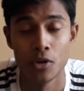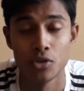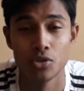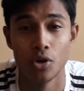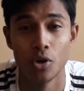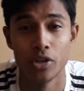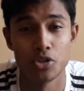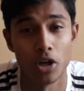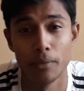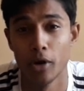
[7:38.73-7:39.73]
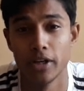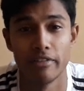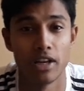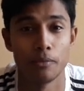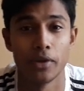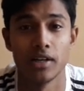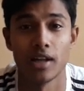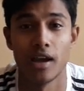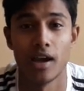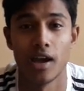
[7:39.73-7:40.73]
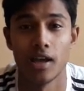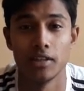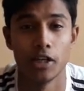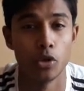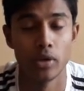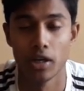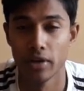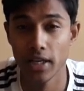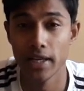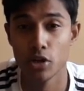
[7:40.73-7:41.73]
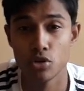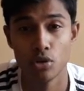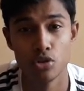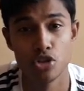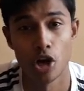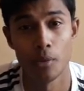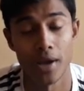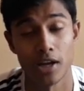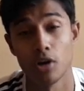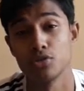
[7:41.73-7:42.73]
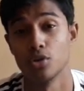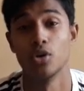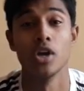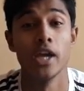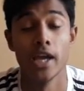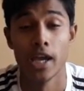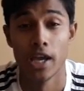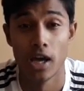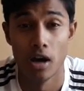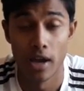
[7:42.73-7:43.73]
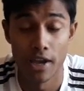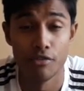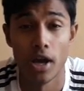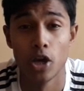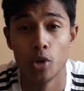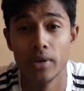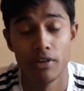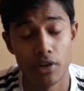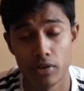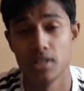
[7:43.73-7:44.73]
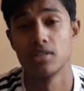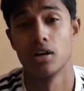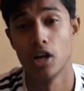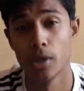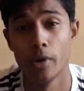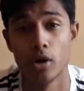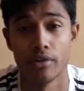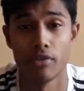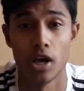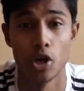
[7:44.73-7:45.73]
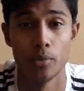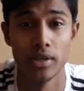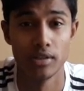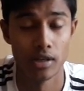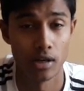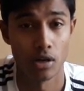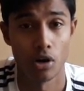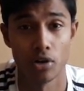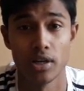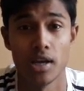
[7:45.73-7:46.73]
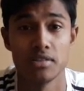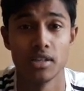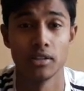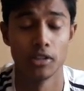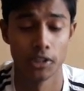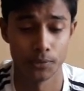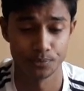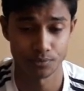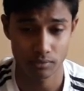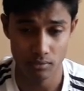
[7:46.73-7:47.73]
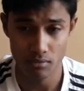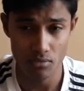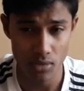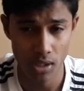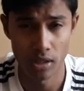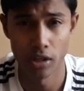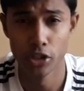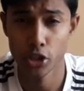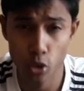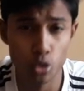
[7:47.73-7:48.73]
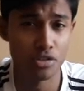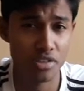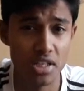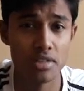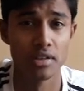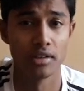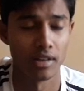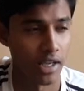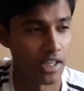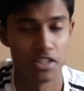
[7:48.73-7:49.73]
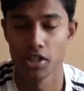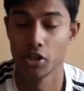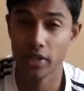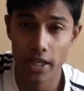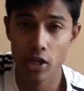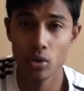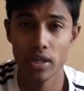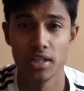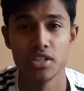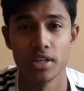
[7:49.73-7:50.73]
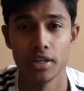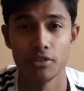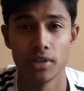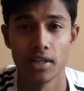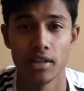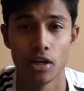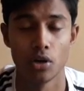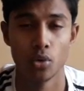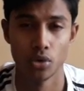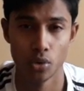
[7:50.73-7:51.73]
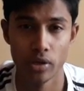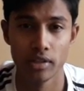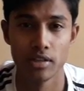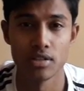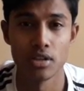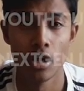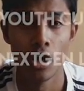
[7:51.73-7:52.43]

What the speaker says: So it's all about development, and they're doing a really good job. And also FIOB, everyone has heard about FIOB. They're organizing the youth season. It's a really good initiative that they're doing this.